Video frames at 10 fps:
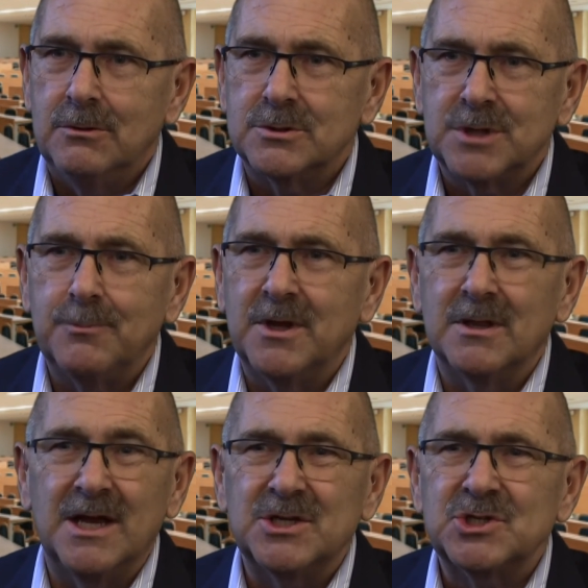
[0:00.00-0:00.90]
there's
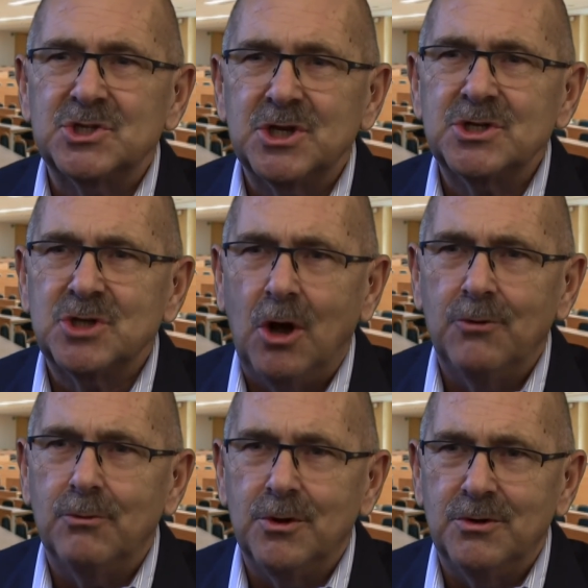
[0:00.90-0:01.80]
something like
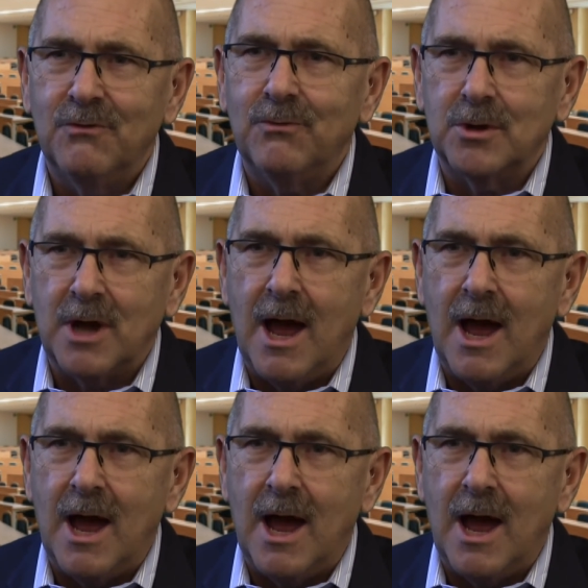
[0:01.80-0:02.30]
600 different